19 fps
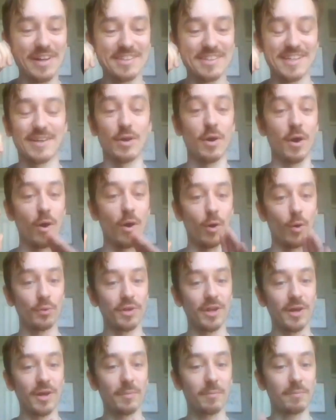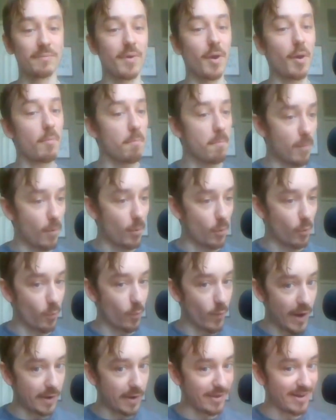like, hold up, wait a
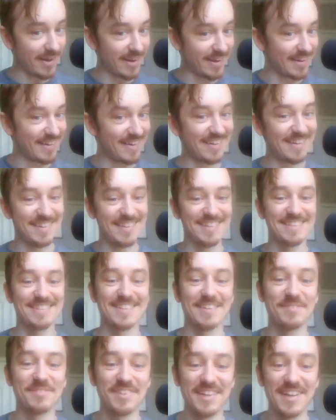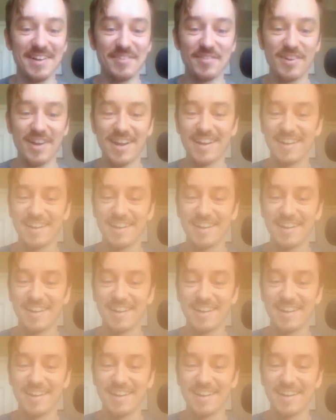minute, something ain't right.